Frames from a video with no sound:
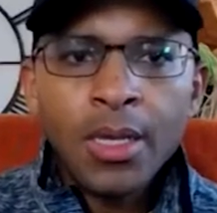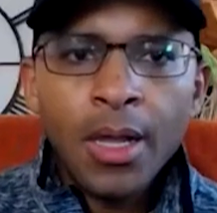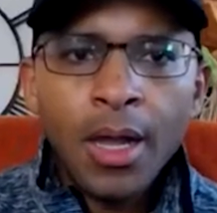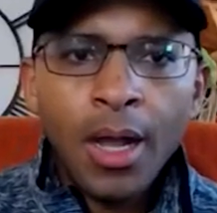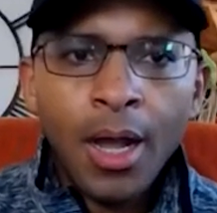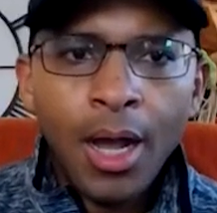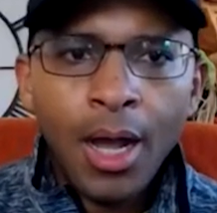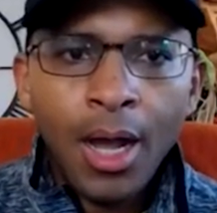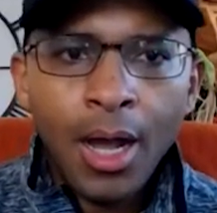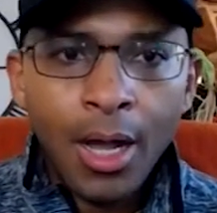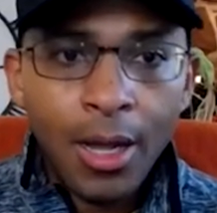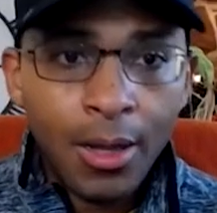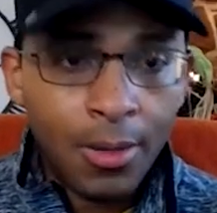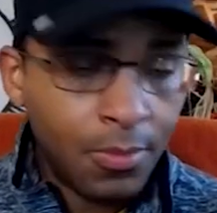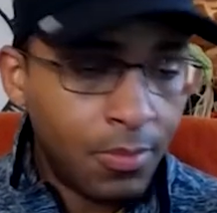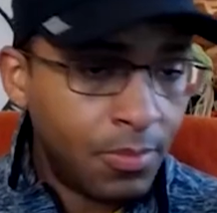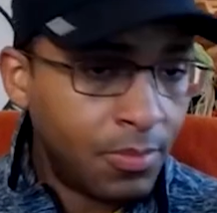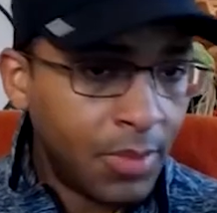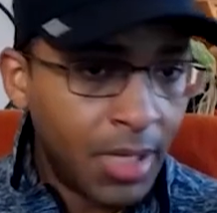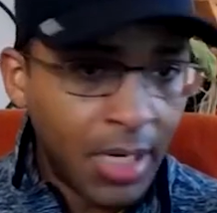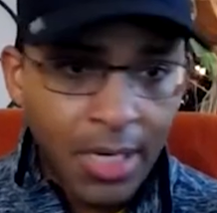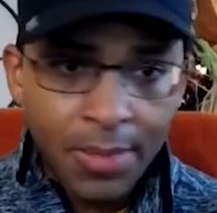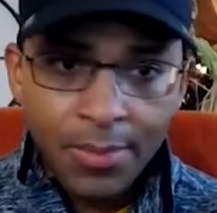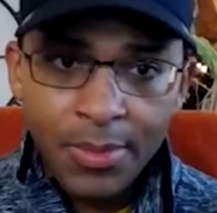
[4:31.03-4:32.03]

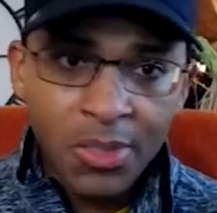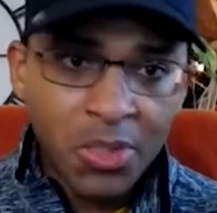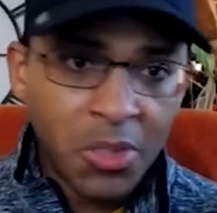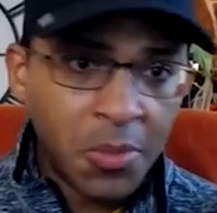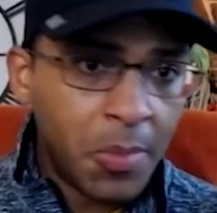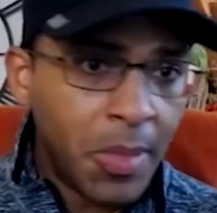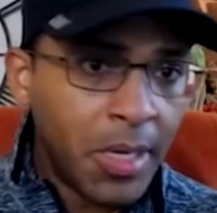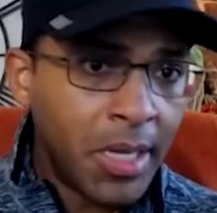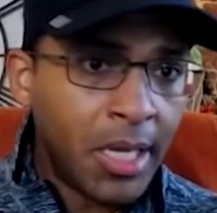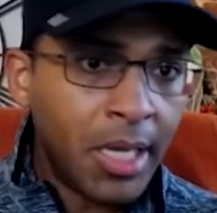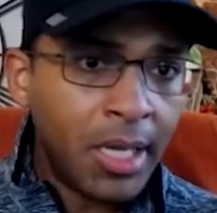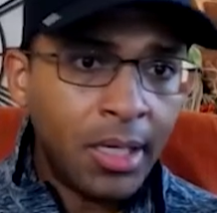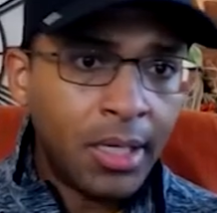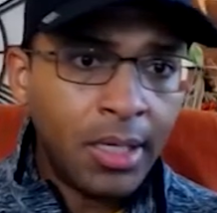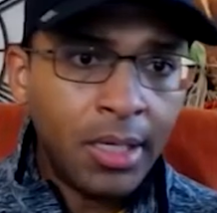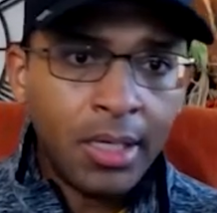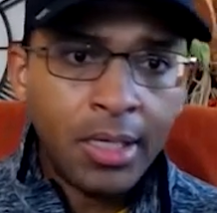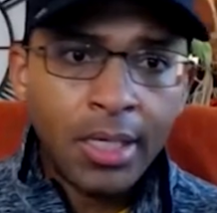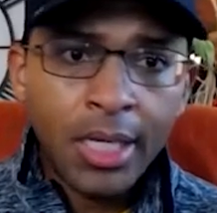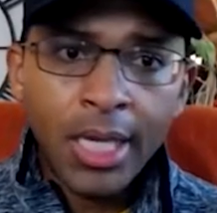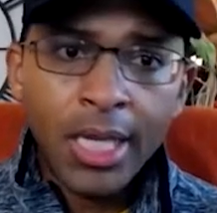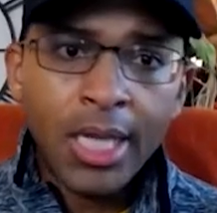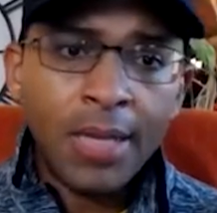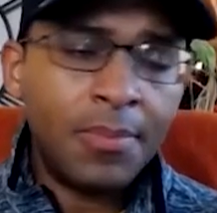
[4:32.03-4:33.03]
That could be speaking.
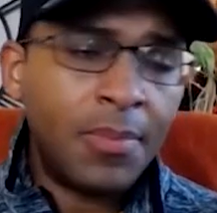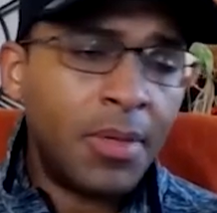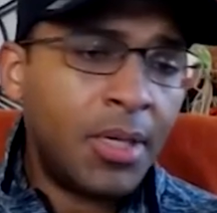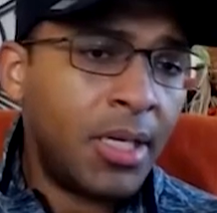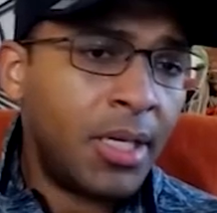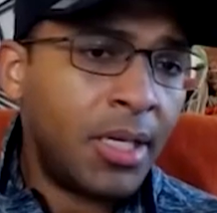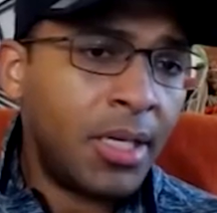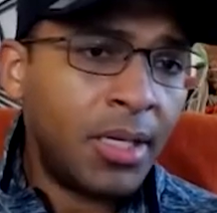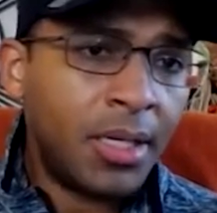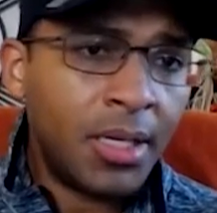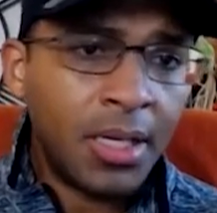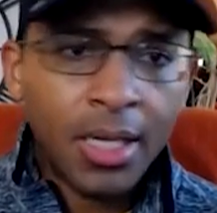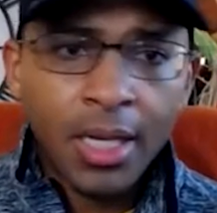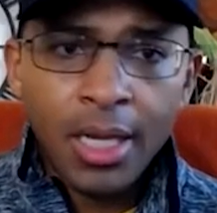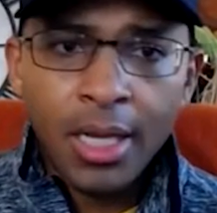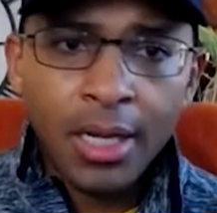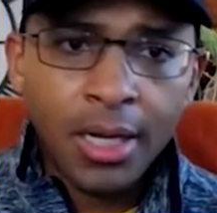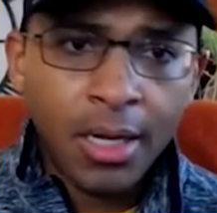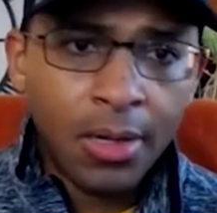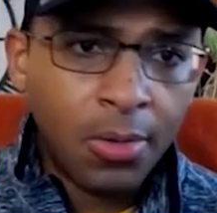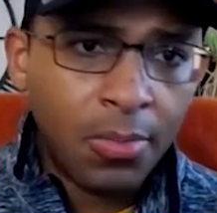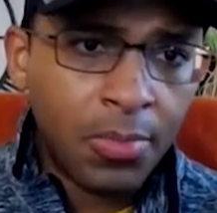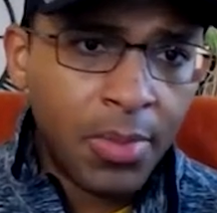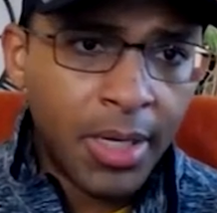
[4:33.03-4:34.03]
It could be
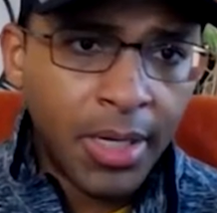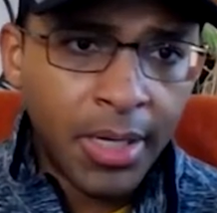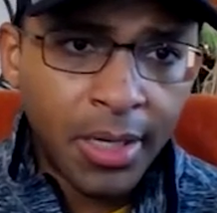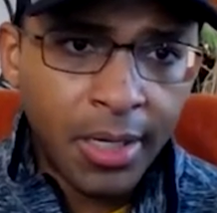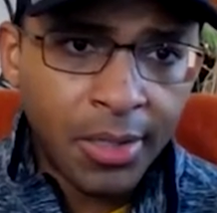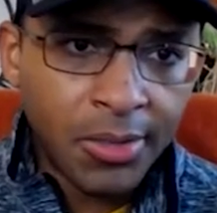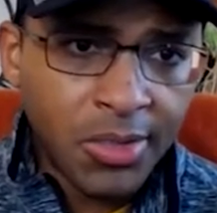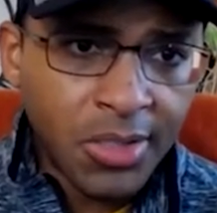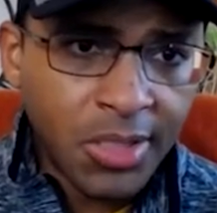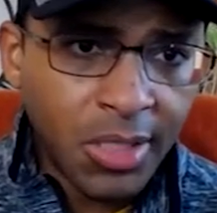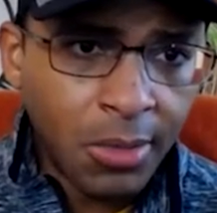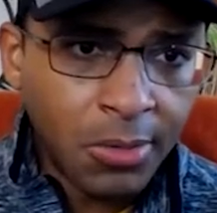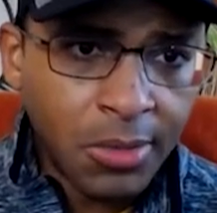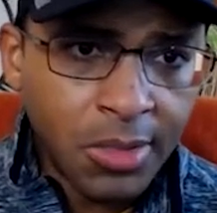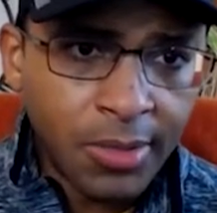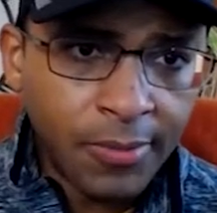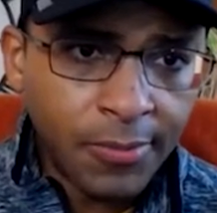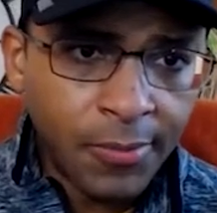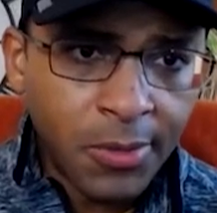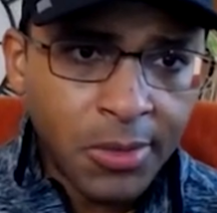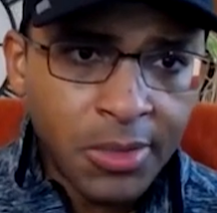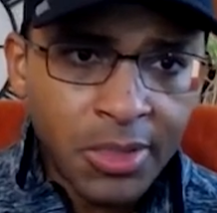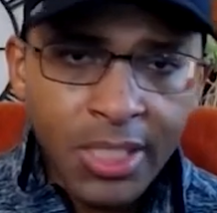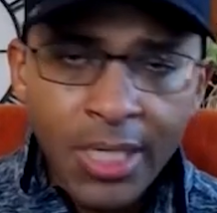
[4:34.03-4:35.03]
being a consultant, for
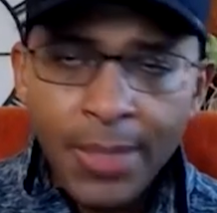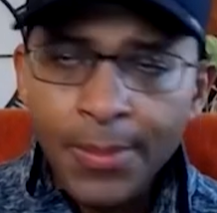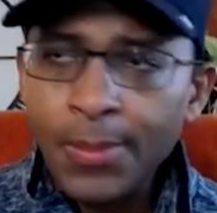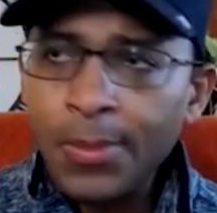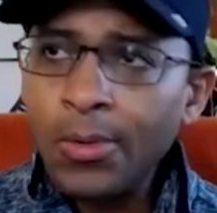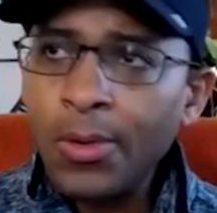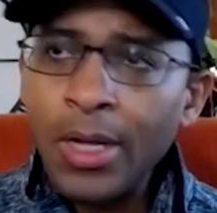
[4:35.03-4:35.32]
example.